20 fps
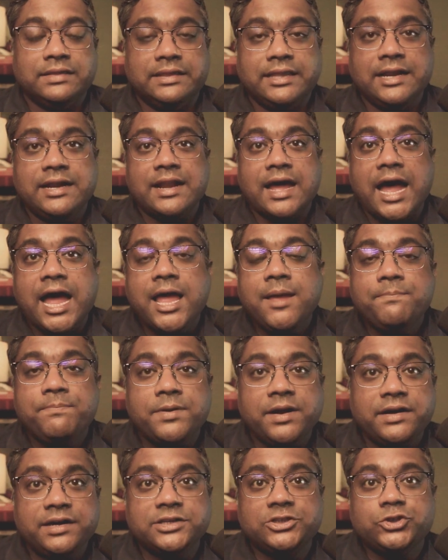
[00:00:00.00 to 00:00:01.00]
then I am
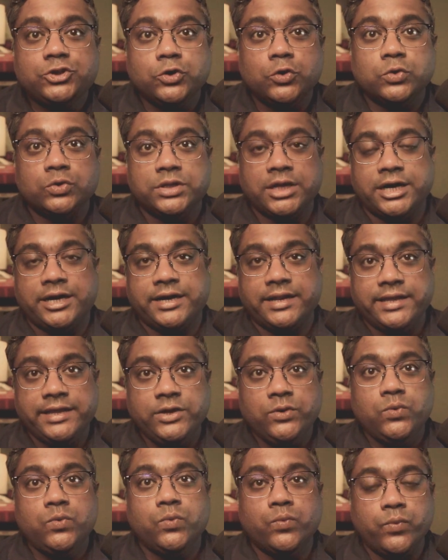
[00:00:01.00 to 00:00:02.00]
pretty sure that
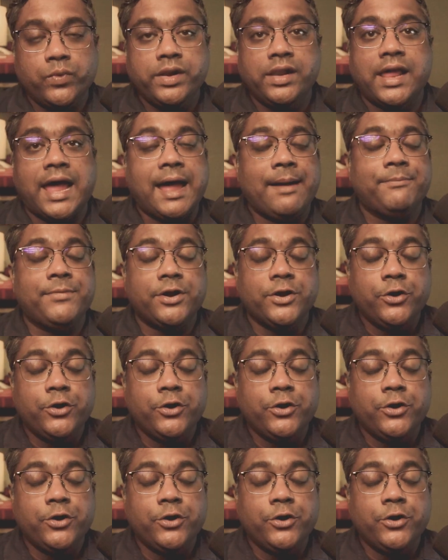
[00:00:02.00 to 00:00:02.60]
you will have